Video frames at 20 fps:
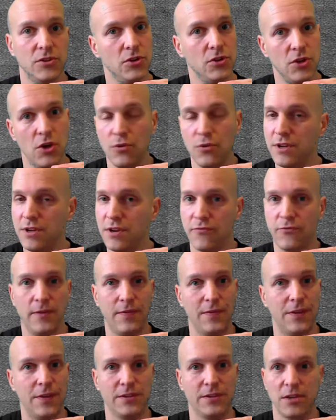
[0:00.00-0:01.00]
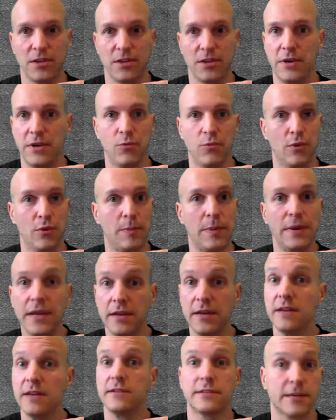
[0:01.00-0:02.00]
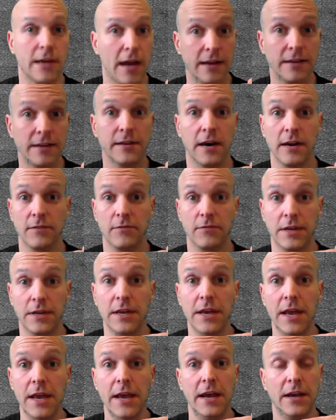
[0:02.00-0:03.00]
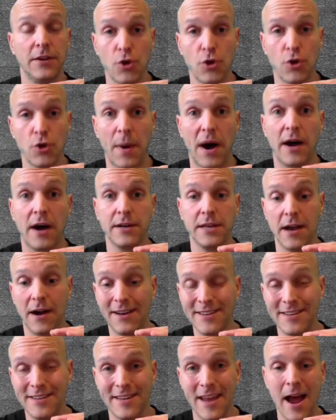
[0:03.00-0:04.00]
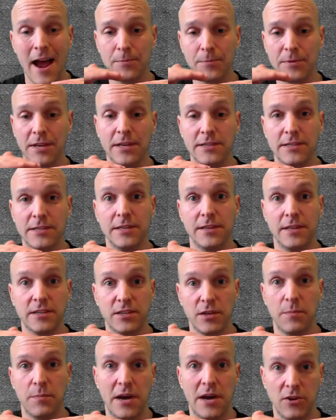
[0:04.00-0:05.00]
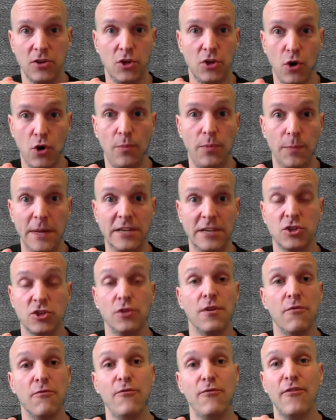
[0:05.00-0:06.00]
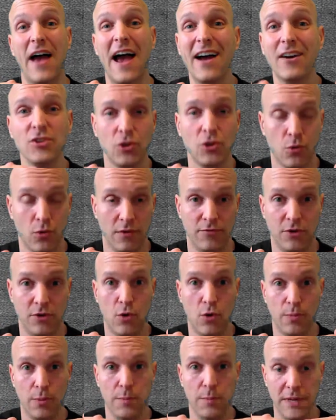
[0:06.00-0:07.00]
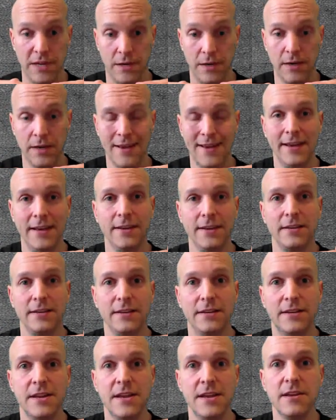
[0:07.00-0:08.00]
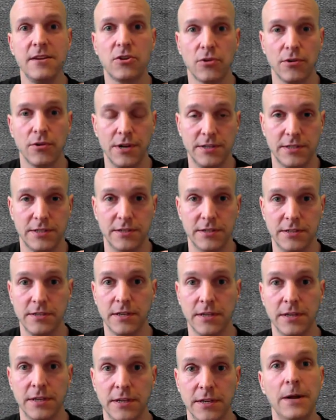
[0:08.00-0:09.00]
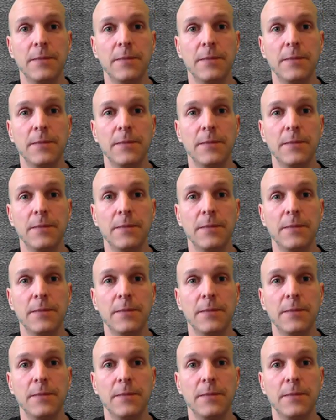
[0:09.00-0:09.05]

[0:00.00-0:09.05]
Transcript: No different than somebody repeating skydiving and their body adapting to this amount of dopamine. So the value of dopamine decreases